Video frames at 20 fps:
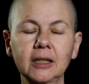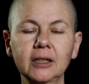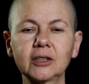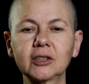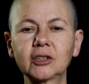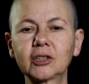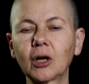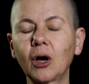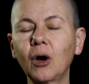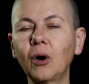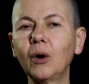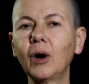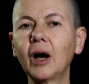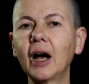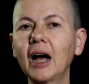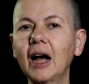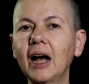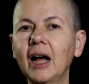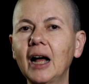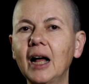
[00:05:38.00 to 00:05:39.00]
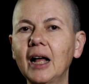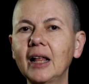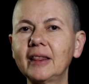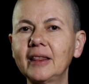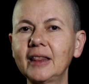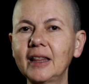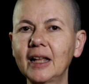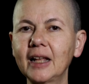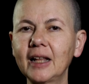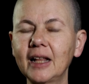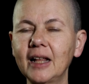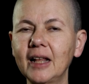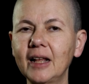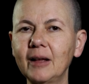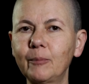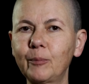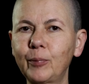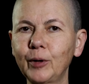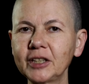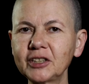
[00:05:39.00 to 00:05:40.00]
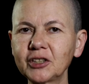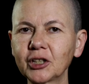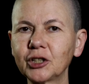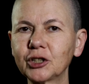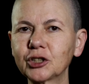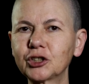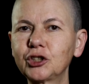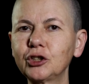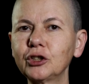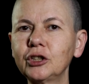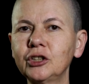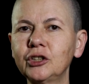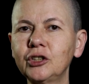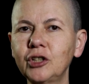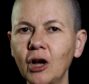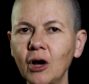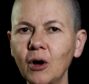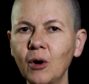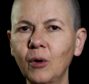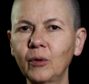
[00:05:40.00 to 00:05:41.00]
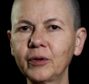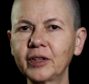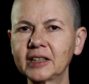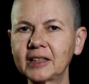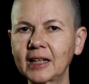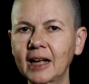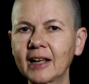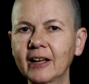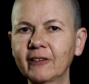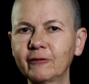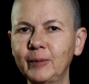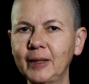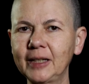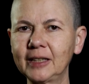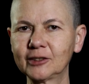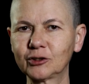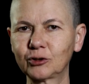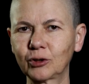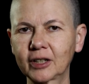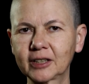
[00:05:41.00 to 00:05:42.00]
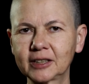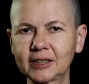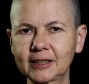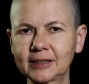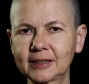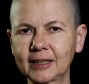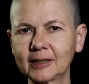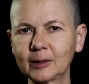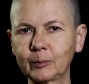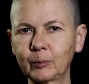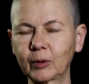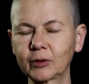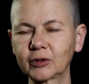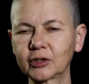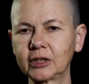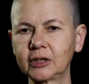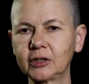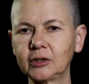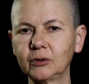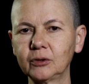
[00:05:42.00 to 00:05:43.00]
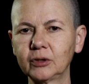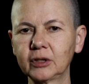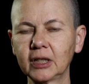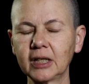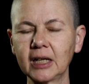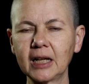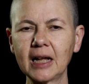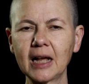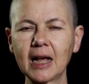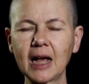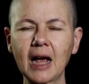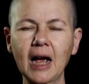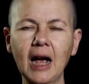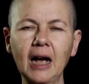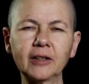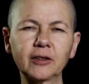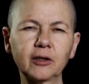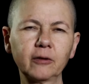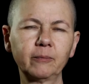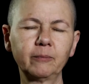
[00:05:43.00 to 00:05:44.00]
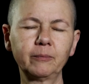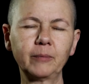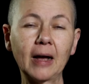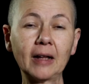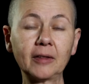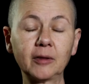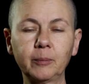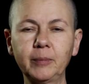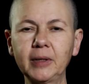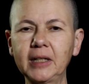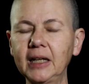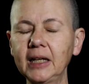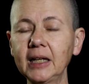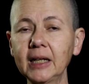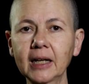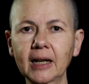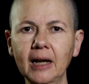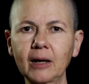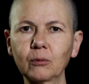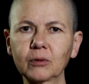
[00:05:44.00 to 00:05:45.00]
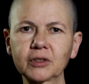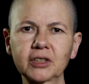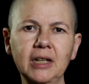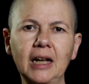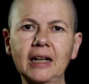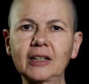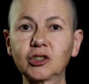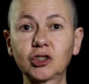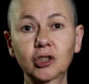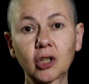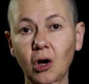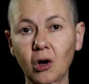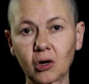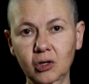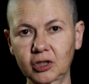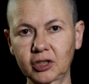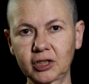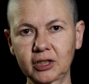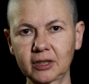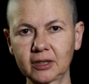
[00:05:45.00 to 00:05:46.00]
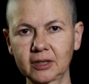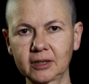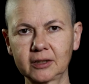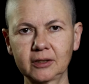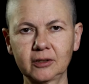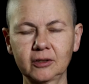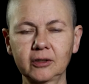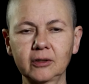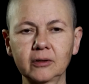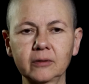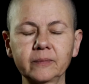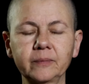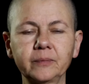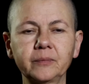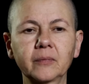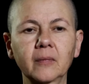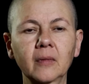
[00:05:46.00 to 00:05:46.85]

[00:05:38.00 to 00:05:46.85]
So prisoners shouldn't know that I have been a drug addict and a prostitute. At the beginning I was like shocked, you know.